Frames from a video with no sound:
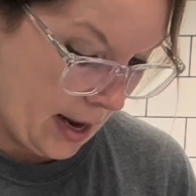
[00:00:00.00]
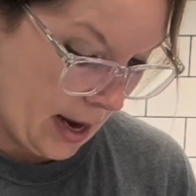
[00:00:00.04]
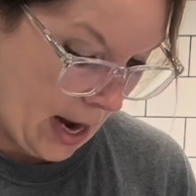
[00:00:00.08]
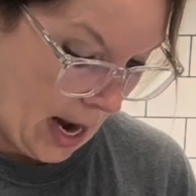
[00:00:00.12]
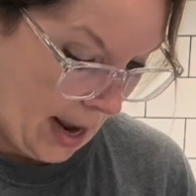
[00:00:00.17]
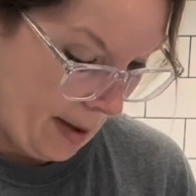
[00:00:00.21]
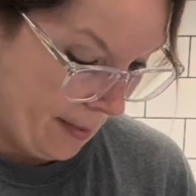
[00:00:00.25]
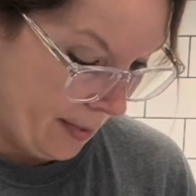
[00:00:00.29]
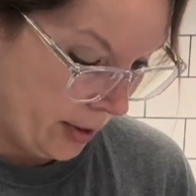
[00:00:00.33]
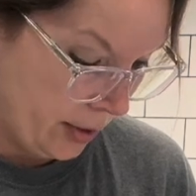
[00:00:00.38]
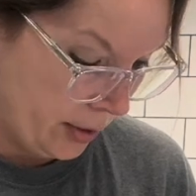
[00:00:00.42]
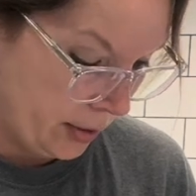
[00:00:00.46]

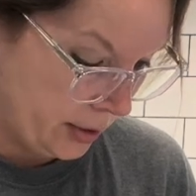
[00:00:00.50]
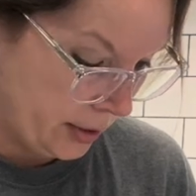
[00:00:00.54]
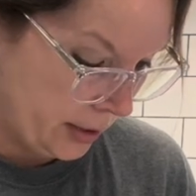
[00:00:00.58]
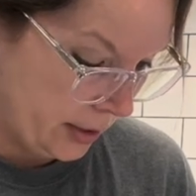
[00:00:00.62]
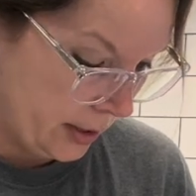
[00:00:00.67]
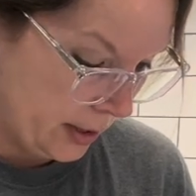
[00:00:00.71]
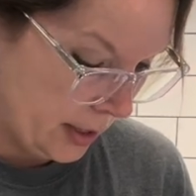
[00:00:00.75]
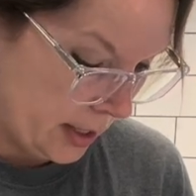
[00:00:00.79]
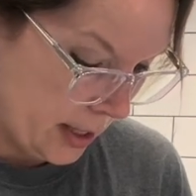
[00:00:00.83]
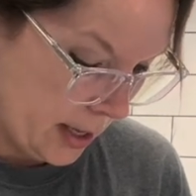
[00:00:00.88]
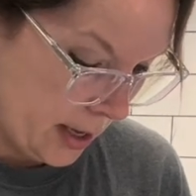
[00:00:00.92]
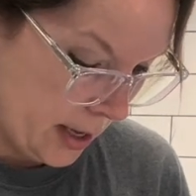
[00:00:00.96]
I
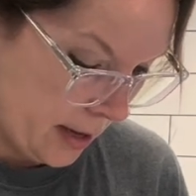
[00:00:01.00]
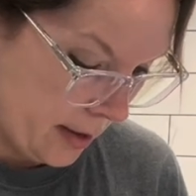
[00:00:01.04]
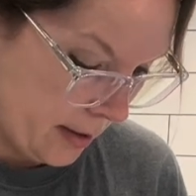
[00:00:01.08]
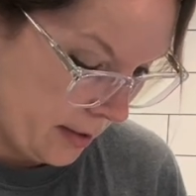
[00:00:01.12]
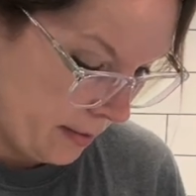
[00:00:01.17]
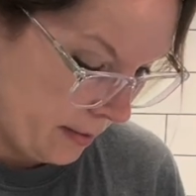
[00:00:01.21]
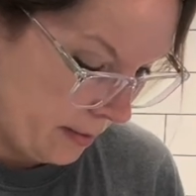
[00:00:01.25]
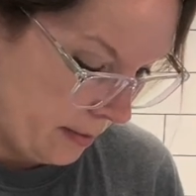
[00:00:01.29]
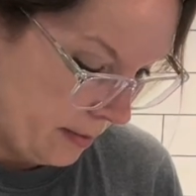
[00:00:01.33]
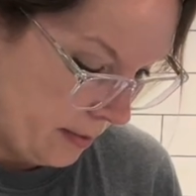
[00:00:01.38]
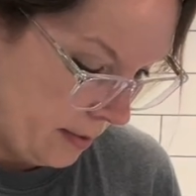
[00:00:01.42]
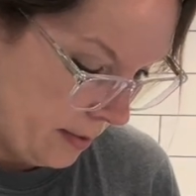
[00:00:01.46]
posted the
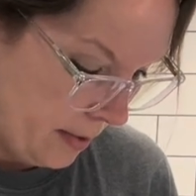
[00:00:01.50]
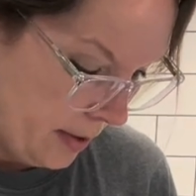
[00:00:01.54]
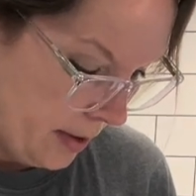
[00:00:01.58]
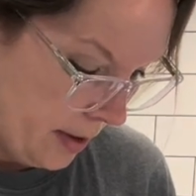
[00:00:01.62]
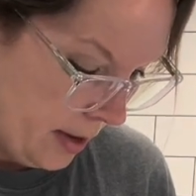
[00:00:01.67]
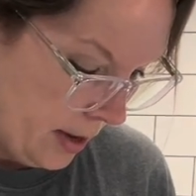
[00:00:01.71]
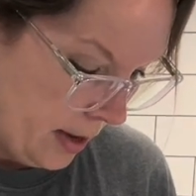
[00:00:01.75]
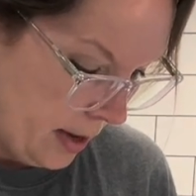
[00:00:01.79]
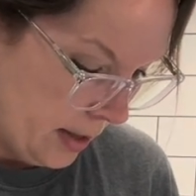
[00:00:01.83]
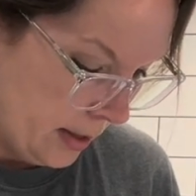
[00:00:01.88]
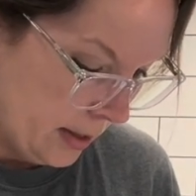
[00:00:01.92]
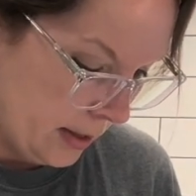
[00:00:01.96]

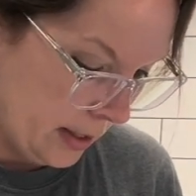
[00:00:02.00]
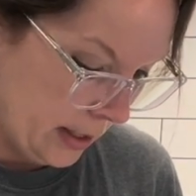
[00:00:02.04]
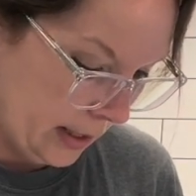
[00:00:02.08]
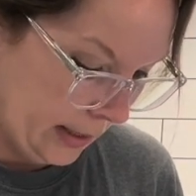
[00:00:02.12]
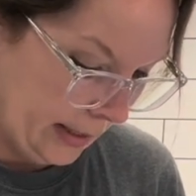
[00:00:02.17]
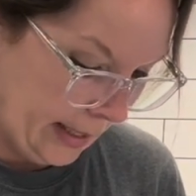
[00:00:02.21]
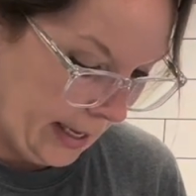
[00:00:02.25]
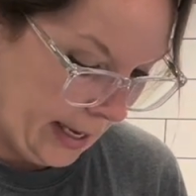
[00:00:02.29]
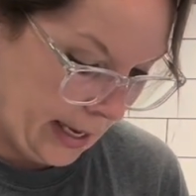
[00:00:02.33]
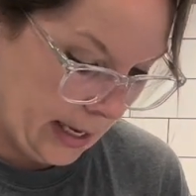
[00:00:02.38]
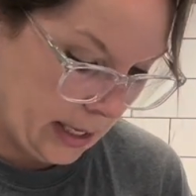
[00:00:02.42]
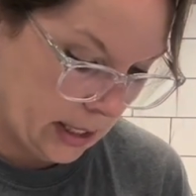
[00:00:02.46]

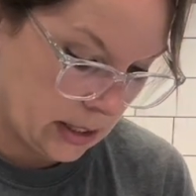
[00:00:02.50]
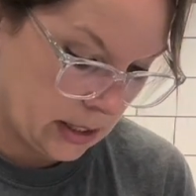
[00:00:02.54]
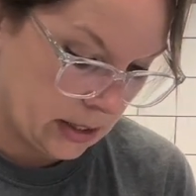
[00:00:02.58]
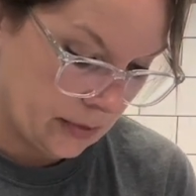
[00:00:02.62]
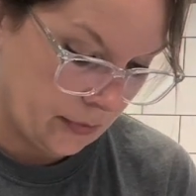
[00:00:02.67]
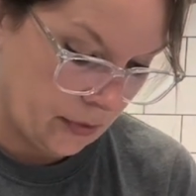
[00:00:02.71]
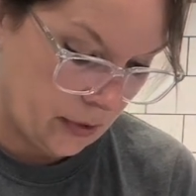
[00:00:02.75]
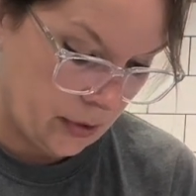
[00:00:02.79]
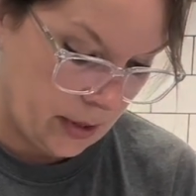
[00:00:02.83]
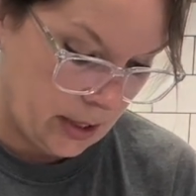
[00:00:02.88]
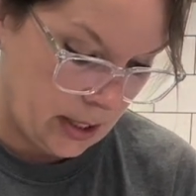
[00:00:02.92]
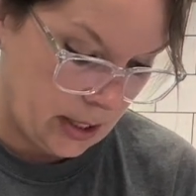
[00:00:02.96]
links
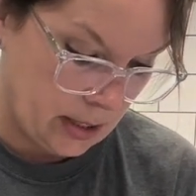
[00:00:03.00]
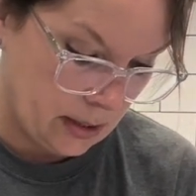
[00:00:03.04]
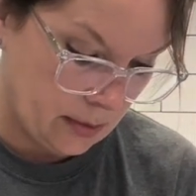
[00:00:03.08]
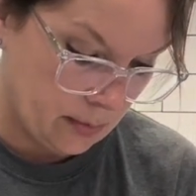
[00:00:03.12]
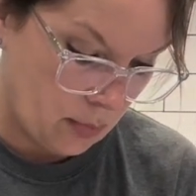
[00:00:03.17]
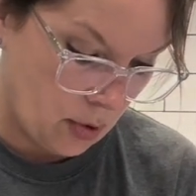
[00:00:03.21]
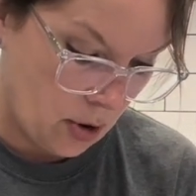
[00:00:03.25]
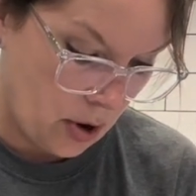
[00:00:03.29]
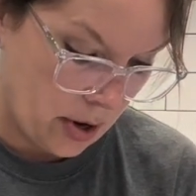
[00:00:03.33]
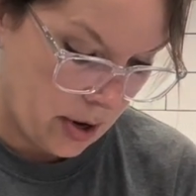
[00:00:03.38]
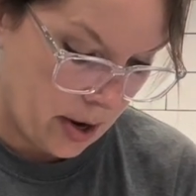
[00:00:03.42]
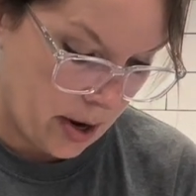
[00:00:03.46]
for these
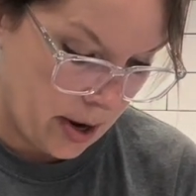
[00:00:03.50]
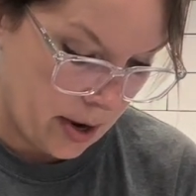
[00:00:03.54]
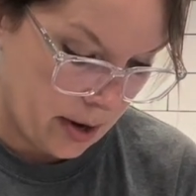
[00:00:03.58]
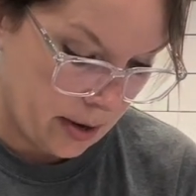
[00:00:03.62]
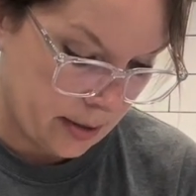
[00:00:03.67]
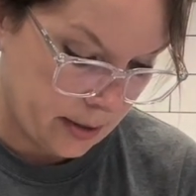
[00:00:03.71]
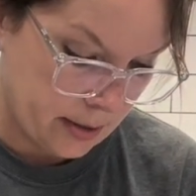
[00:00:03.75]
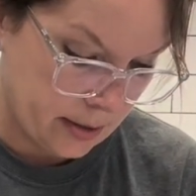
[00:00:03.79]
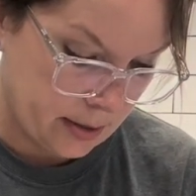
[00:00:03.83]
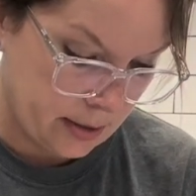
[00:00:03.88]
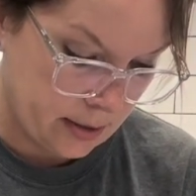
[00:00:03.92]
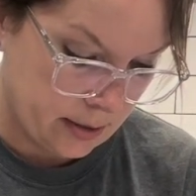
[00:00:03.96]

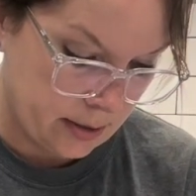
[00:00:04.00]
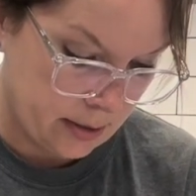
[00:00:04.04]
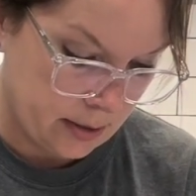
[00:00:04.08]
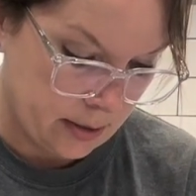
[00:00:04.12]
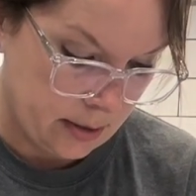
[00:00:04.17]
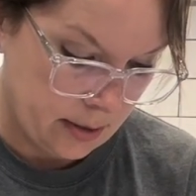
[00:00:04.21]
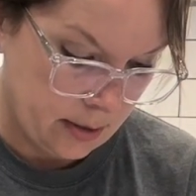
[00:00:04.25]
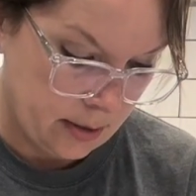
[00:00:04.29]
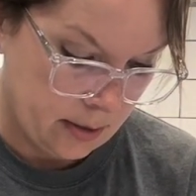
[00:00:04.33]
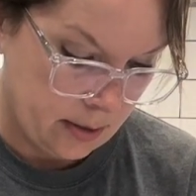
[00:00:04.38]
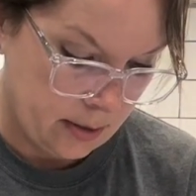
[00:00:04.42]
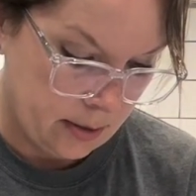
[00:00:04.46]
products
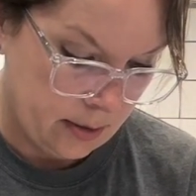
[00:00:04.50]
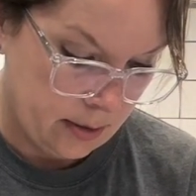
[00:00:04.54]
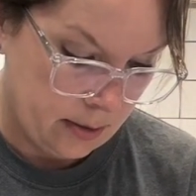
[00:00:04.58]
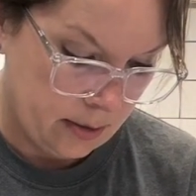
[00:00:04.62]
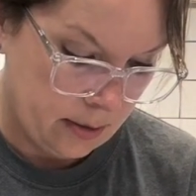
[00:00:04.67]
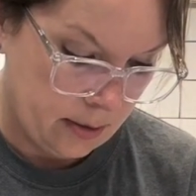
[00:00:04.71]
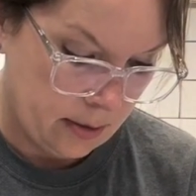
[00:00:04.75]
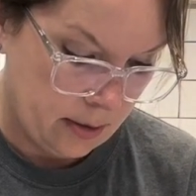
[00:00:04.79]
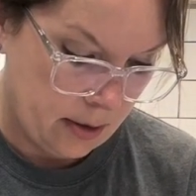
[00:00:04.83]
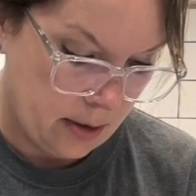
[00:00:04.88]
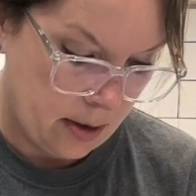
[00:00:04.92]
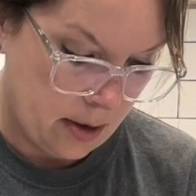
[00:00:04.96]

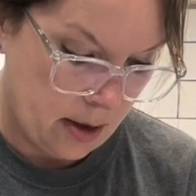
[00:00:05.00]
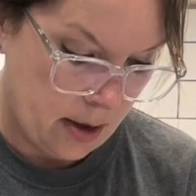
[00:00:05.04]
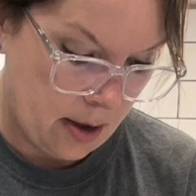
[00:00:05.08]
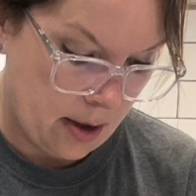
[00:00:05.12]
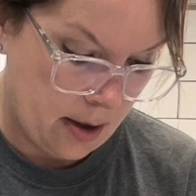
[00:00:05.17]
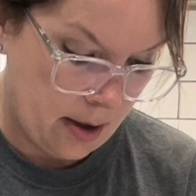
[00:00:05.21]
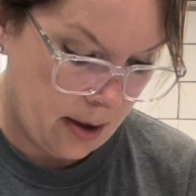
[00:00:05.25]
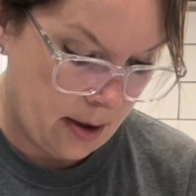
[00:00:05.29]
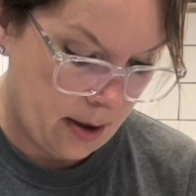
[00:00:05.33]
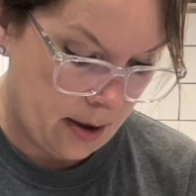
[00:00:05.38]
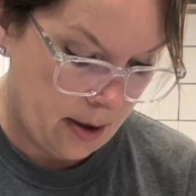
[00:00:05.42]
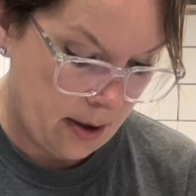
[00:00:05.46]

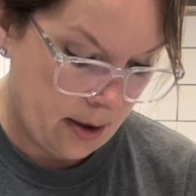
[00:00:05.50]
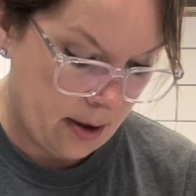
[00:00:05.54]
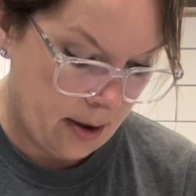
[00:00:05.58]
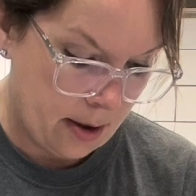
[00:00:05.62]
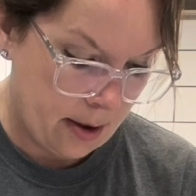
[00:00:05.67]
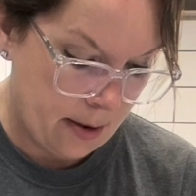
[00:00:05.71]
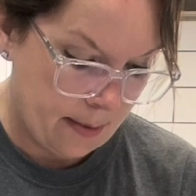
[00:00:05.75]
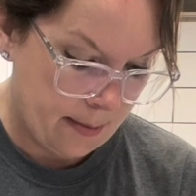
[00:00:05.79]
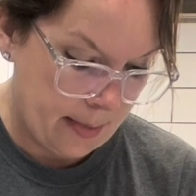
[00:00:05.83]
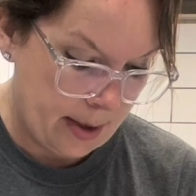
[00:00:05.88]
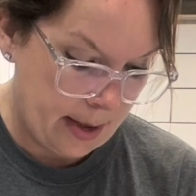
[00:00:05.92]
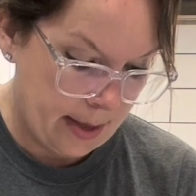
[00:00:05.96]

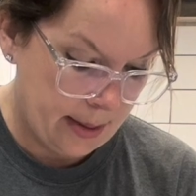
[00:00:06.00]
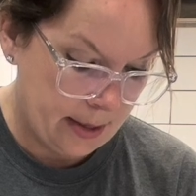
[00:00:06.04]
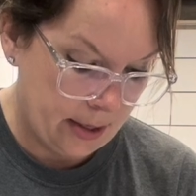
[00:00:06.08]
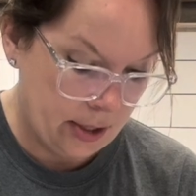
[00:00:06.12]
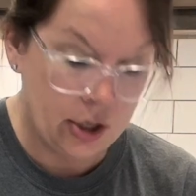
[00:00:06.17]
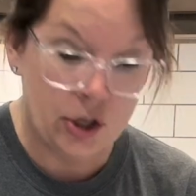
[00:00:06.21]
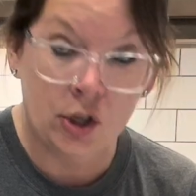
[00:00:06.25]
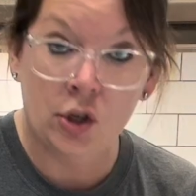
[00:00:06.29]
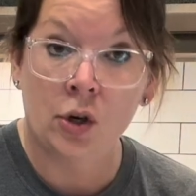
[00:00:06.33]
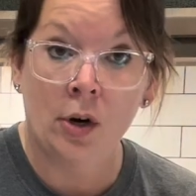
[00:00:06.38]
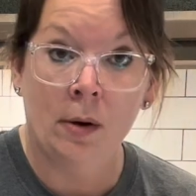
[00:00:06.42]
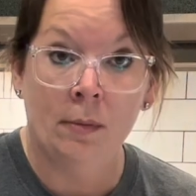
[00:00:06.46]
in the
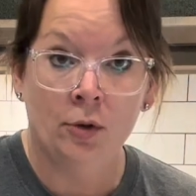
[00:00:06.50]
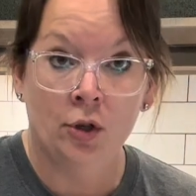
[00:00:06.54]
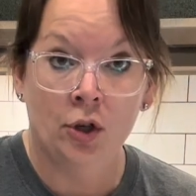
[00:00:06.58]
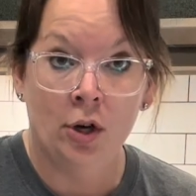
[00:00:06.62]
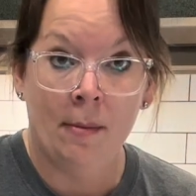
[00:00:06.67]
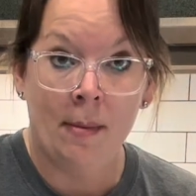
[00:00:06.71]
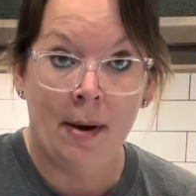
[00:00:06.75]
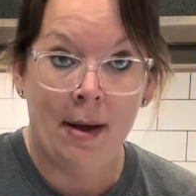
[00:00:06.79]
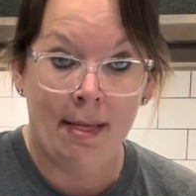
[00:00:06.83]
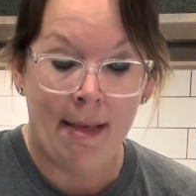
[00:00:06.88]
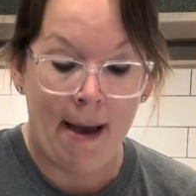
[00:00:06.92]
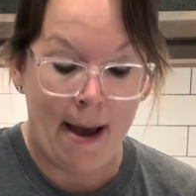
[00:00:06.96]
description on
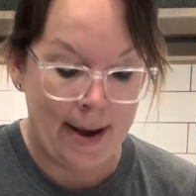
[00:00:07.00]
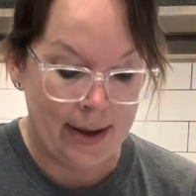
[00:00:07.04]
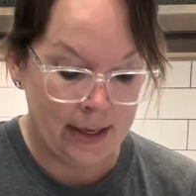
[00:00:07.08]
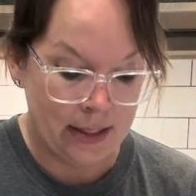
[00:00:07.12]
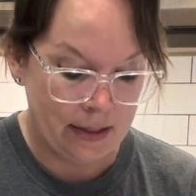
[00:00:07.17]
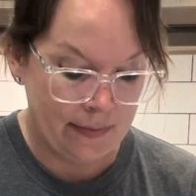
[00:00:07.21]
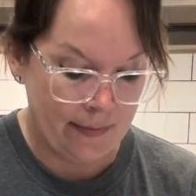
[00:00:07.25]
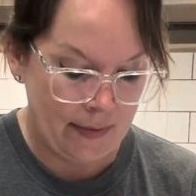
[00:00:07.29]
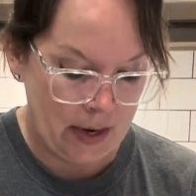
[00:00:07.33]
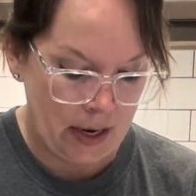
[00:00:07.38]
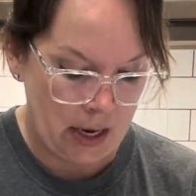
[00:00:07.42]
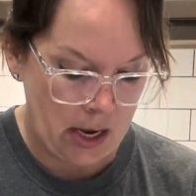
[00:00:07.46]
my
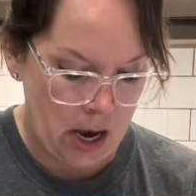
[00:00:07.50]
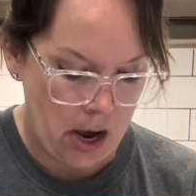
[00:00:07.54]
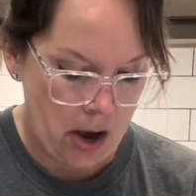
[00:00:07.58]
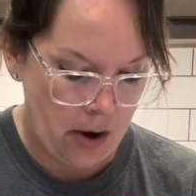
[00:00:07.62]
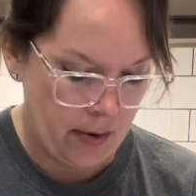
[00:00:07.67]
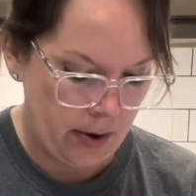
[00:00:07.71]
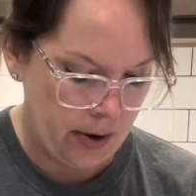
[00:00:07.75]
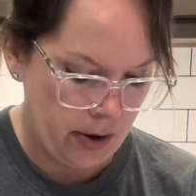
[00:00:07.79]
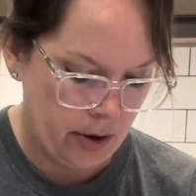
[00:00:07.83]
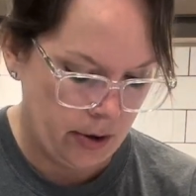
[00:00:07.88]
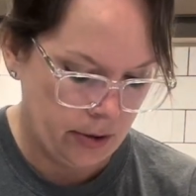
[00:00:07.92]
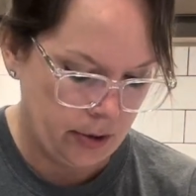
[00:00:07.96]
last video,
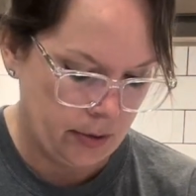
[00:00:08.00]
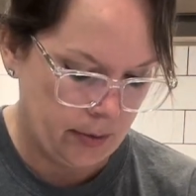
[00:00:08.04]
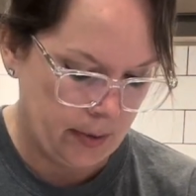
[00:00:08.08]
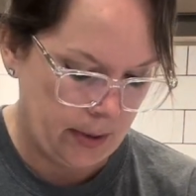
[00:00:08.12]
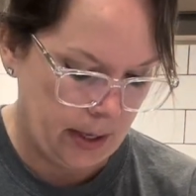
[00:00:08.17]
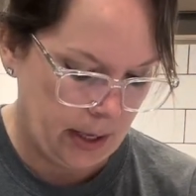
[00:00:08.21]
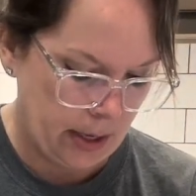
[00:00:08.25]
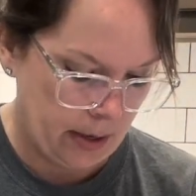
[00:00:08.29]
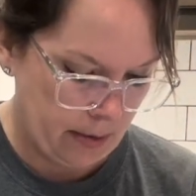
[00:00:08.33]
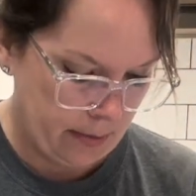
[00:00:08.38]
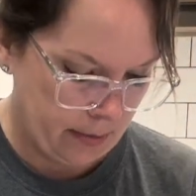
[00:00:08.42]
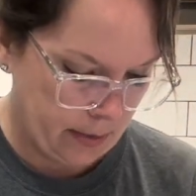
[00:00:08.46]
and I'll do it
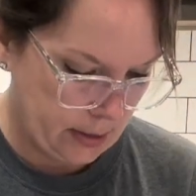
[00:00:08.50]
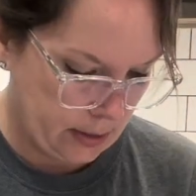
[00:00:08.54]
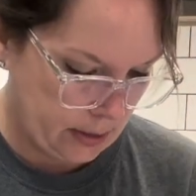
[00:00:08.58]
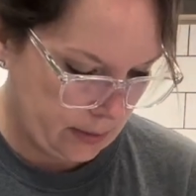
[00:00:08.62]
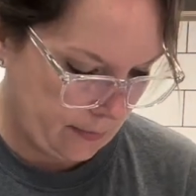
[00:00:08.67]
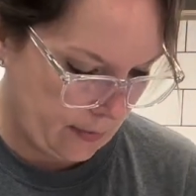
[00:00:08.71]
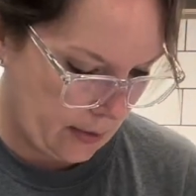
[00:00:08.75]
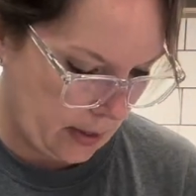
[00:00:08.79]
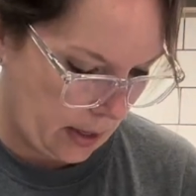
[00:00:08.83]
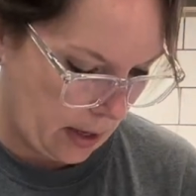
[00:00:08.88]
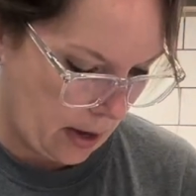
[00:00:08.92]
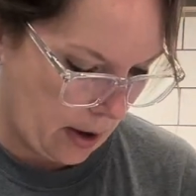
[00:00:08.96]
again on this
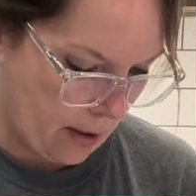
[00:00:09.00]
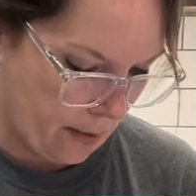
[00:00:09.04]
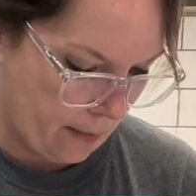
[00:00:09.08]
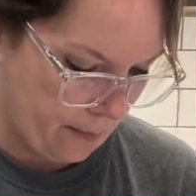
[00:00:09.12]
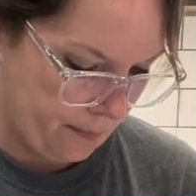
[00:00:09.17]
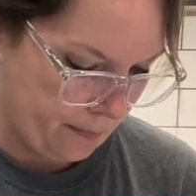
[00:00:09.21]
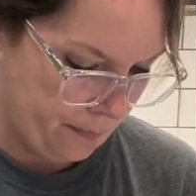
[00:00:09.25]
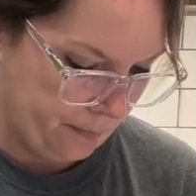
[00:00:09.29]
video.